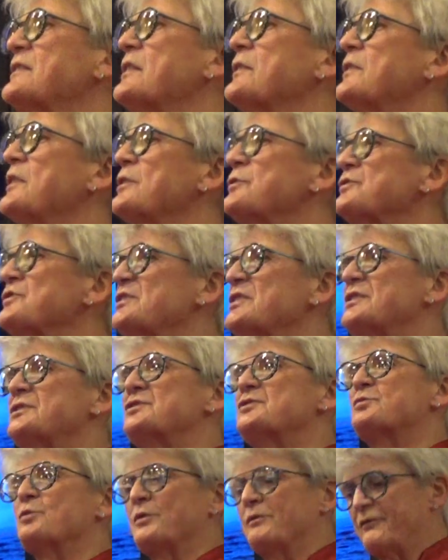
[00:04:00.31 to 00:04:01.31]
that their
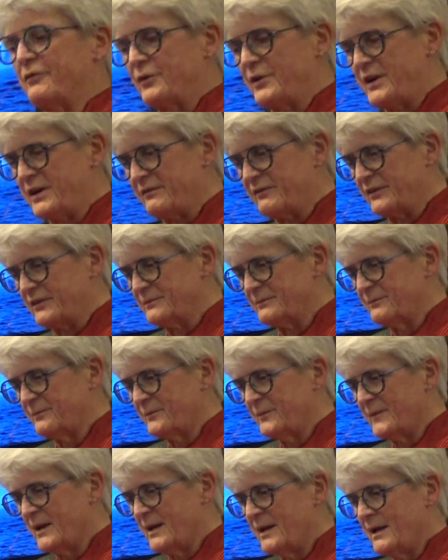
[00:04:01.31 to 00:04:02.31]
sins were forgiven.
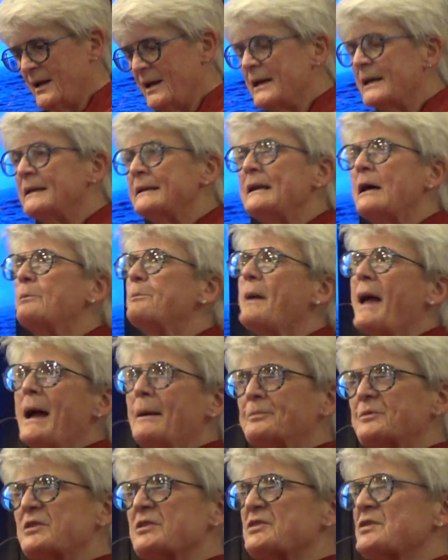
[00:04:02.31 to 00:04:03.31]
Now,
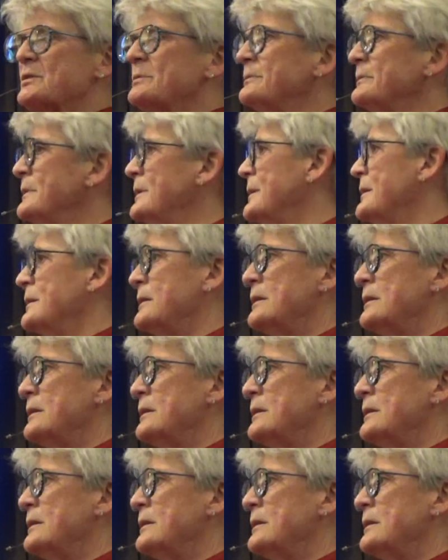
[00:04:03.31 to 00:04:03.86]
baptism